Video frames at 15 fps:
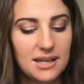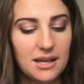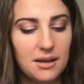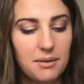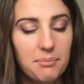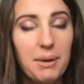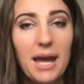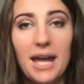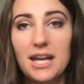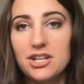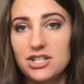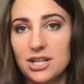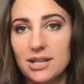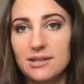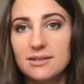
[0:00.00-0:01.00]
the
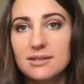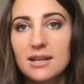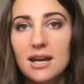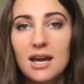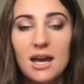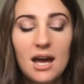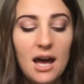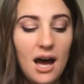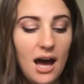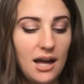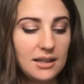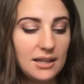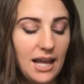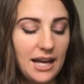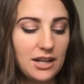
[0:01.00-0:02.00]
pages,
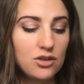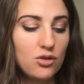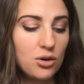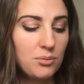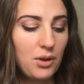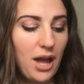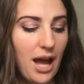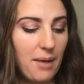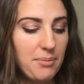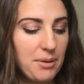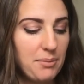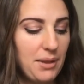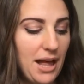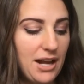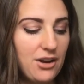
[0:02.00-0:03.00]
unlike normal
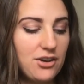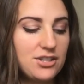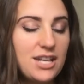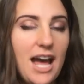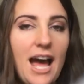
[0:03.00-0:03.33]
Happy Planners,